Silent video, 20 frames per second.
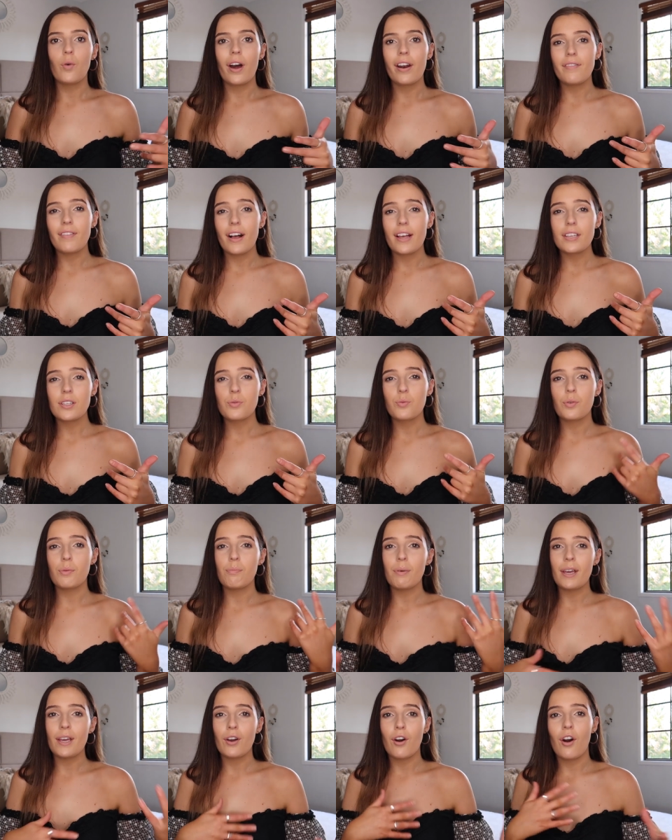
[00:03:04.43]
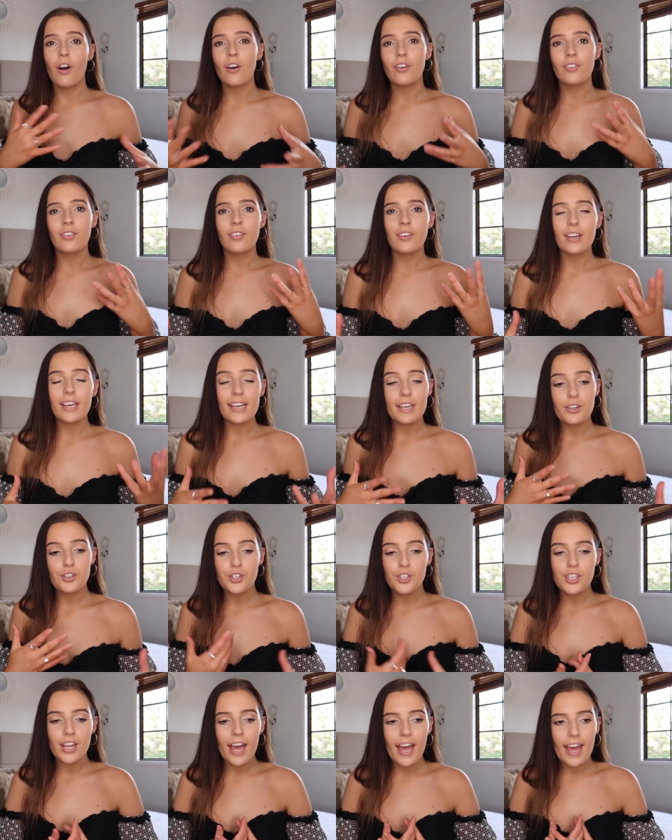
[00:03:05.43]
One of us would be on
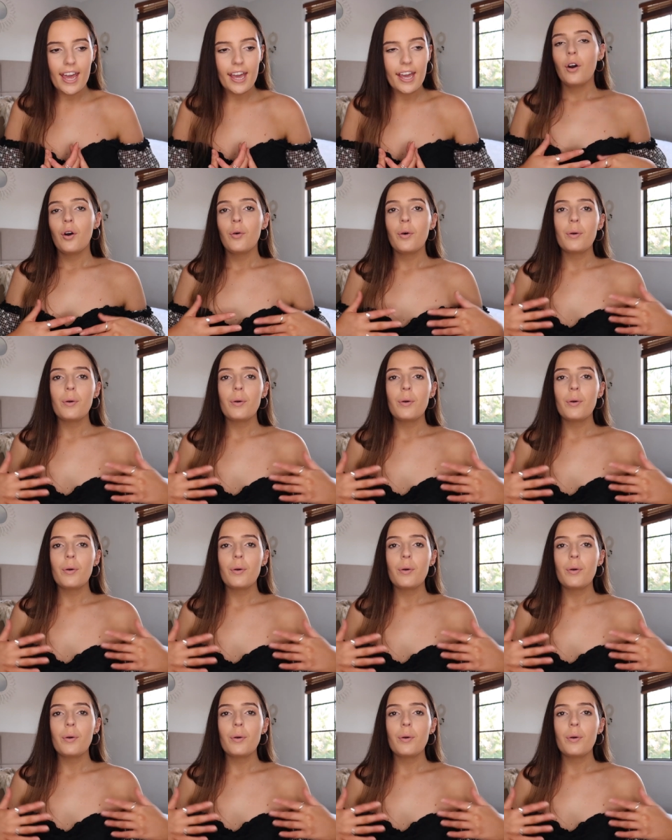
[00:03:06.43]
each day.